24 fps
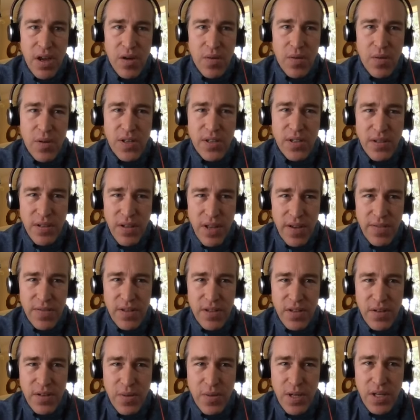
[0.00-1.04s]
We'd still have to
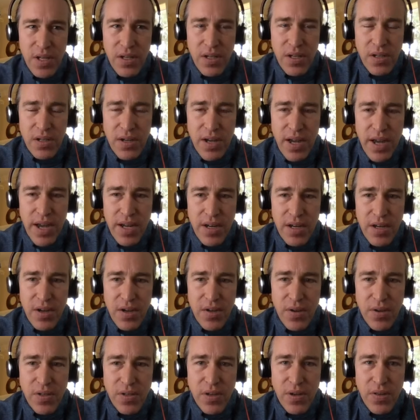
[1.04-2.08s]
tweak
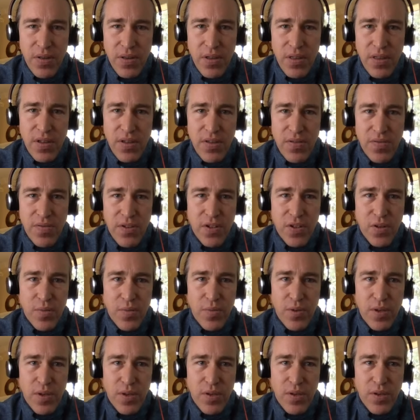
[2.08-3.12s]
Anago so that the official
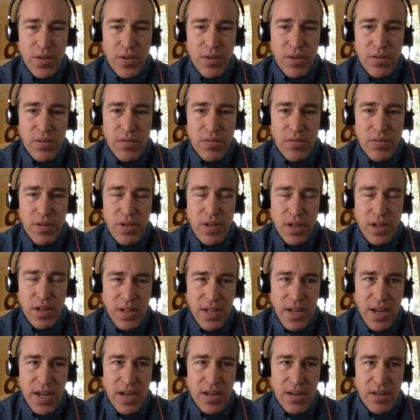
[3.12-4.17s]
build
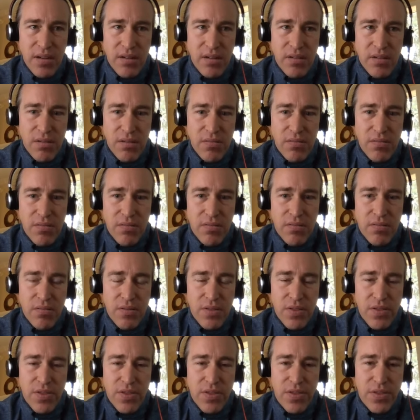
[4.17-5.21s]
contained
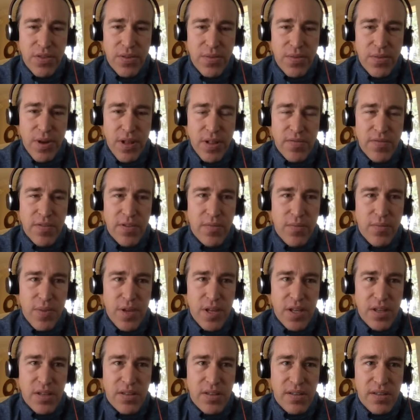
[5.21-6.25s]
the relevant
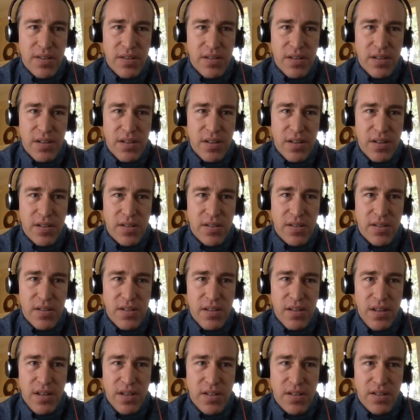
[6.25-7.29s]
bits, because
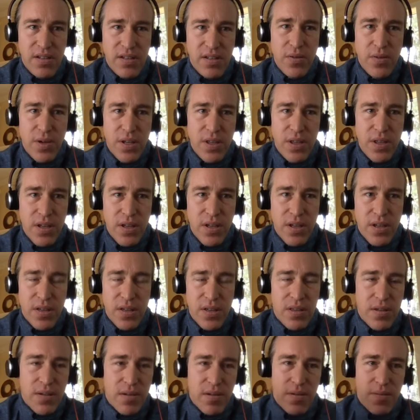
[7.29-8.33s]
it's doing
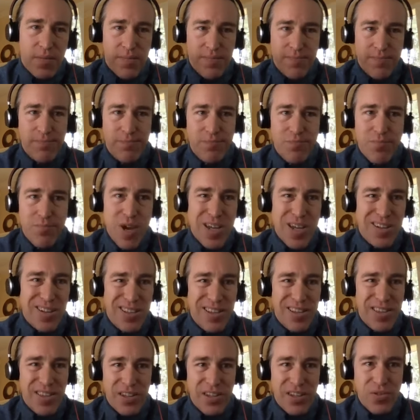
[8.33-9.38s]
the
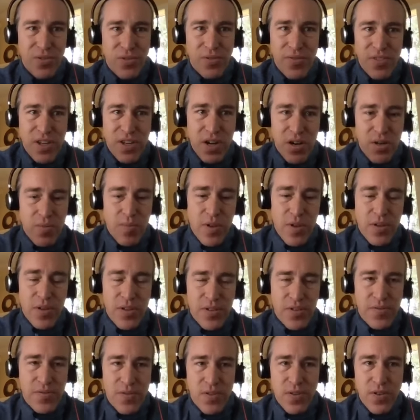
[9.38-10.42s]
monolithic sort of tarballs
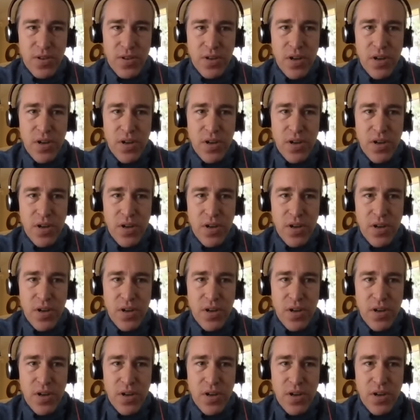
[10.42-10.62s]
for